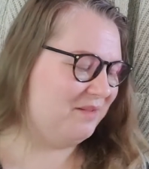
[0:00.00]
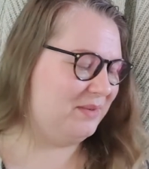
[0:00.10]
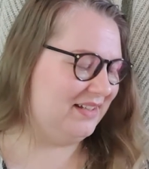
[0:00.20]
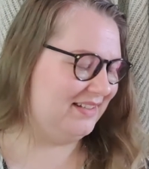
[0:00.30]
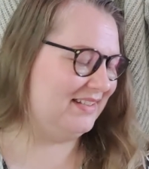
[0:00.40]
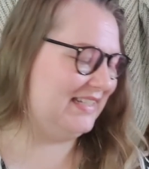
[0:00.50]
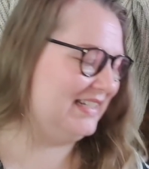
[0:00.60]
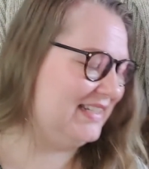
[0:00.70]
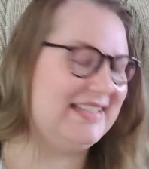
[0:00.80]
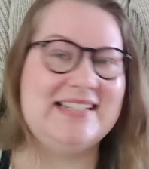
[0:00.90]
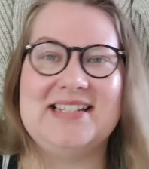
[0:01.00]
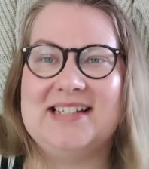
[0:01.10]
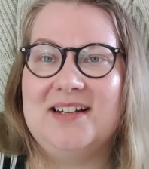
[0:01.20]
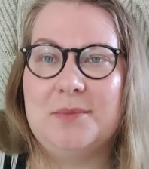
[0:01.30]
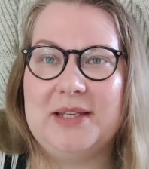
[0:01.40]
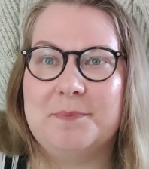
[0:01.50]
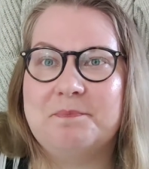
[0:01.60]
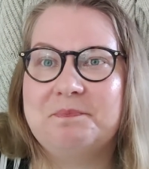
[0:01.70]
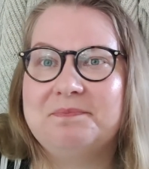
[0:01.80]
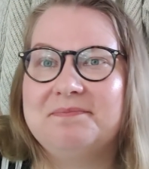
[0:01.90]
But since this is gonna be
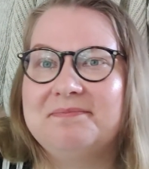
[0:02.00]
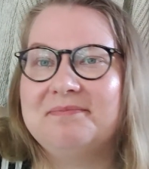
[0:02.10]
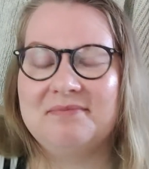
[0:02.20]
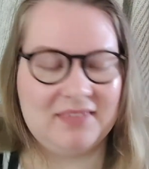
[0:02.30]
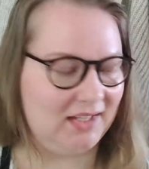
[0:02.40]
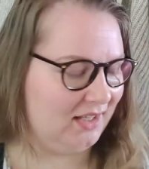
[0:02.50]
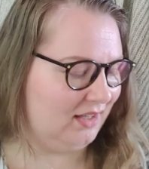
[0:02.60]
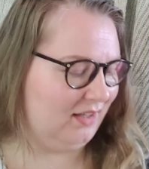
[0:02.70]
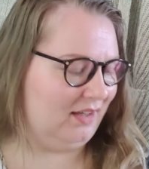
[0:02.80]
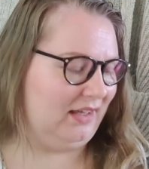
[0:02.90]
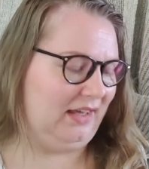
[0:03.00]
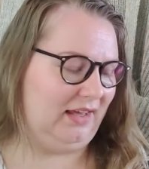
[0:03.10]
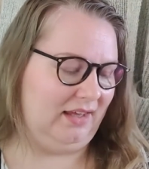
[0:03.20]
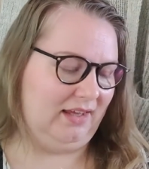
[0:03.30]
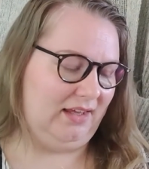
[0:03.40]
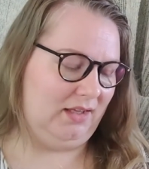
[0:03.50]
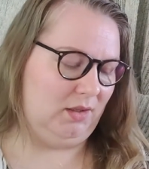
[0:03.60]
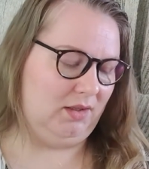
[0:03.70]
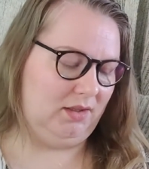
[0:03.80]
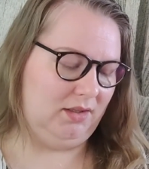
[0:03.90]

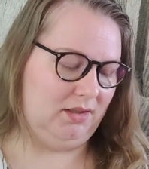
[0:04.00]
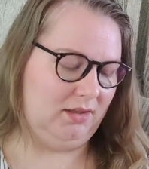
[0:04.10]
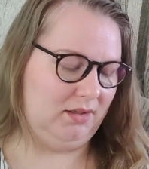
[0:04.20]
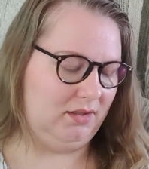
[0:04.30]
a